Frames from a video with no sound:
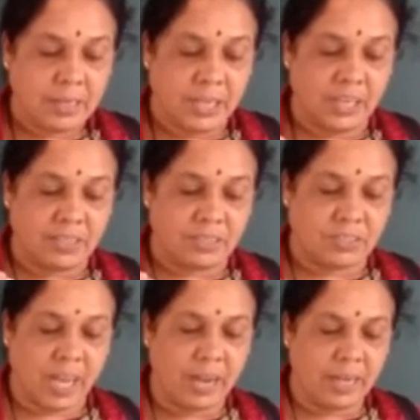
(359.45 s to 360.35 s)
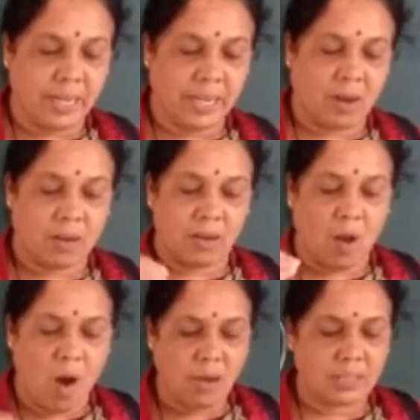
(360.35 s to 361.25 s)
his journey, a
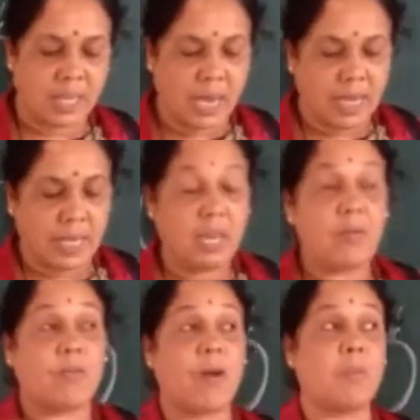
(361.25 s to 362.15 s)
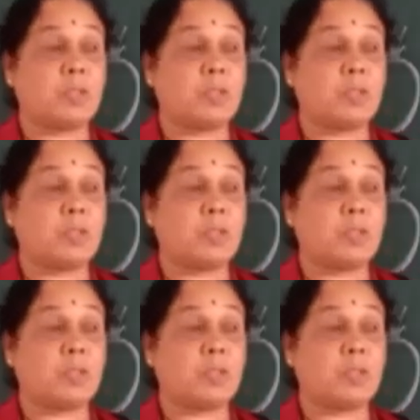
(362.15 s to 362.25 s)
long journey from